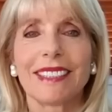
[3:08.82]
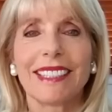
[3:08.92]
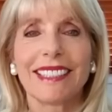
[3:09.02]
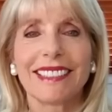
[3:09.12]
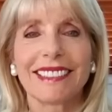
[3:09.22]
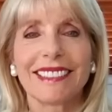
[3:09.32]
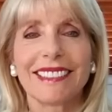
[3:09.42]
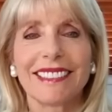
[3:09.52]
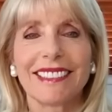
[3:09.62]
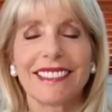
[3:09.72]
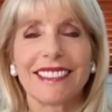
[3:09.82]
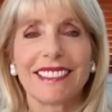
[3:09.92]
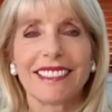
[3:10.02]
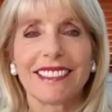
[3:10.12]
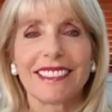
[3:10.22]

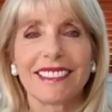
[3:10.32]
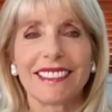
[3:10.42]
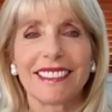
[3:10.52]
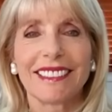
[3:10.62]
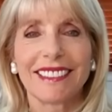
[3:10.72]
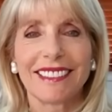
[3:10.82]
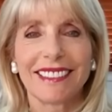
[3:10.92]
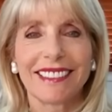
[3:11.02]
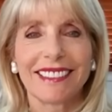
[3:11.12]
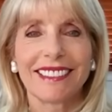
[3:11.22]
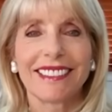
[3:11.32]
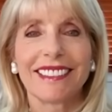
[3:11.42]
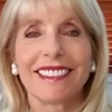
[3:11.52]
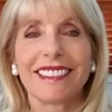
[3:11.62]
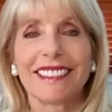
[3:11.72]

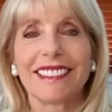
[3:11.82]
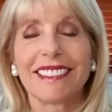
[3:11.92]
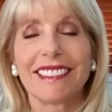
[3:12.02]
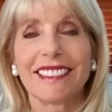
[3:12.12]
The person shown says nothing.